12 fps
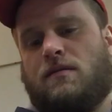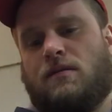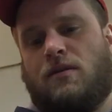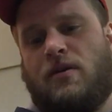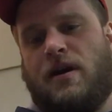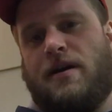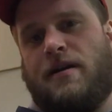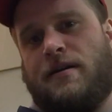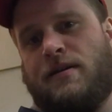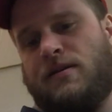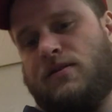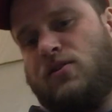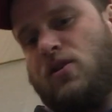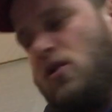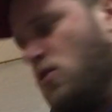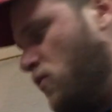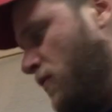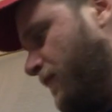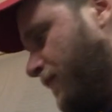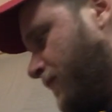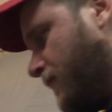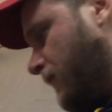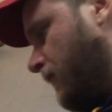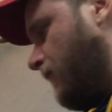Okay, so
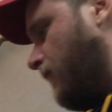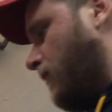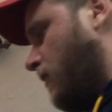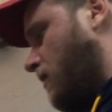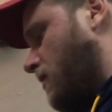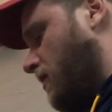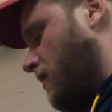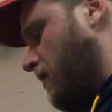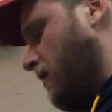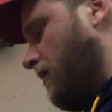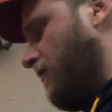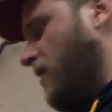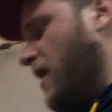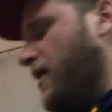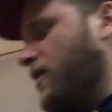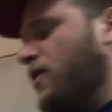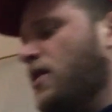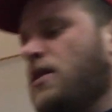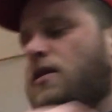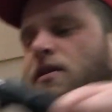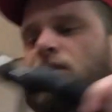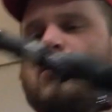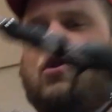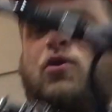I've gotten,
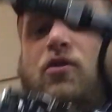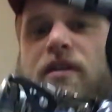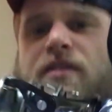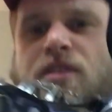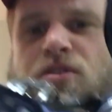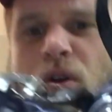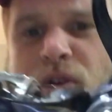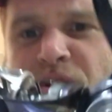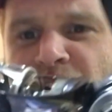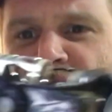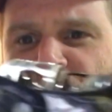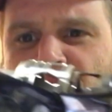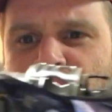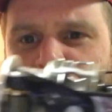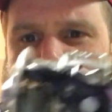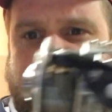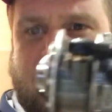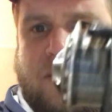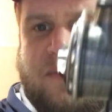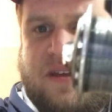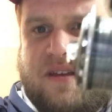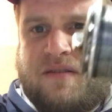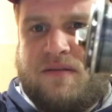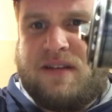literally, that's all you need,
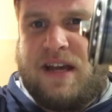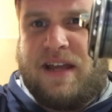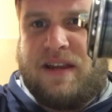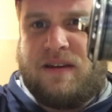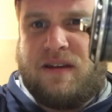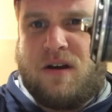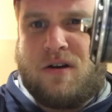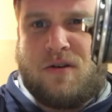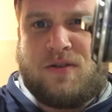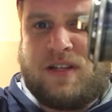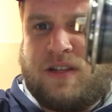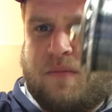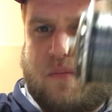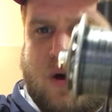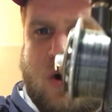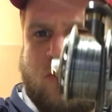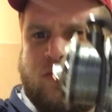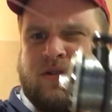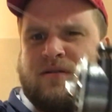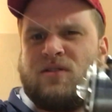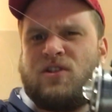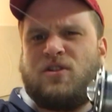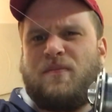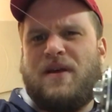maybe 10 yards at the most,
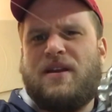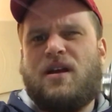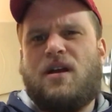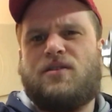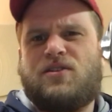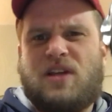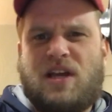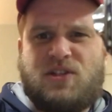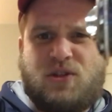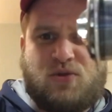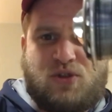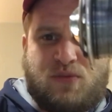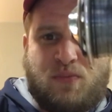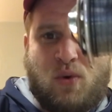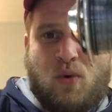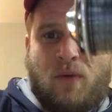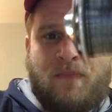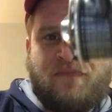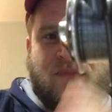just depending on the size of your spool.